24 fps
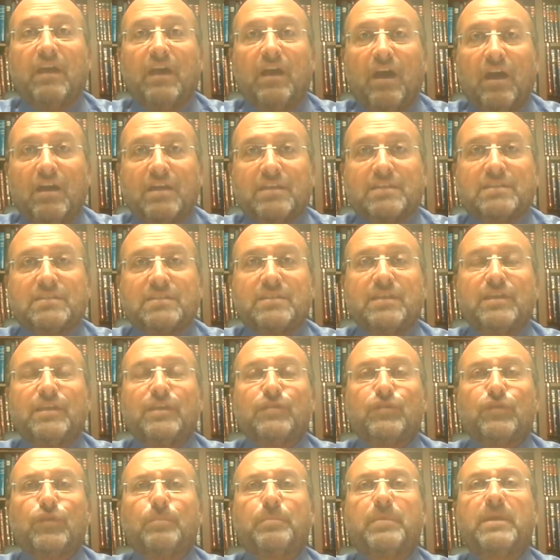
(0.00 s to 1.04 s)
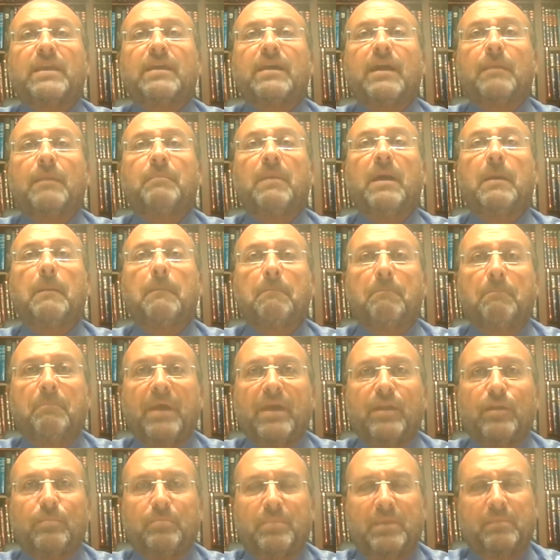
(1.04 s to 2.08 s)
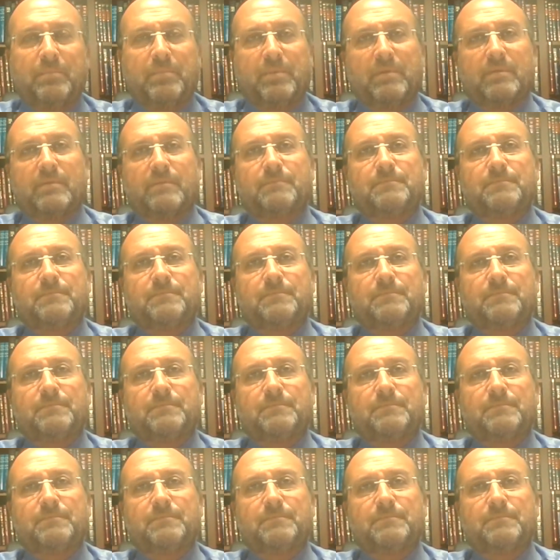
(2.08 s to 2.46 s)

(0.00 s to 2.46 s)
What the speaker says: us to become better people.